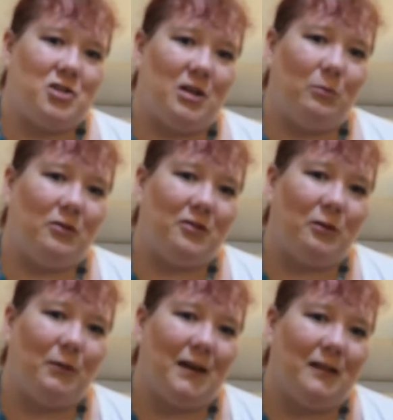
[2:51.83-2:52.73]
she was
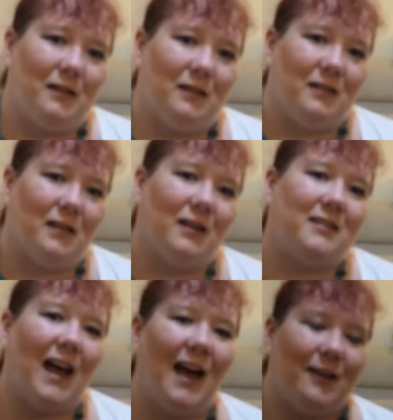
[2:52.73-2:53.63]
doing a
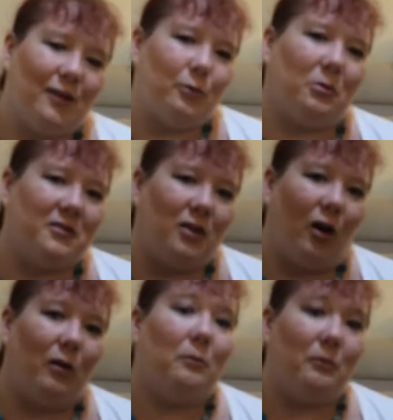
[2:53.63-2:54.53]
sign into a
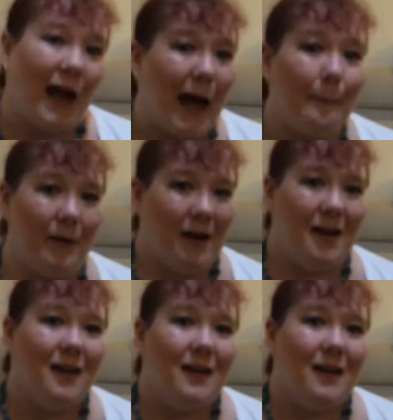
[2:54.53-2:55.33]
song, Happy.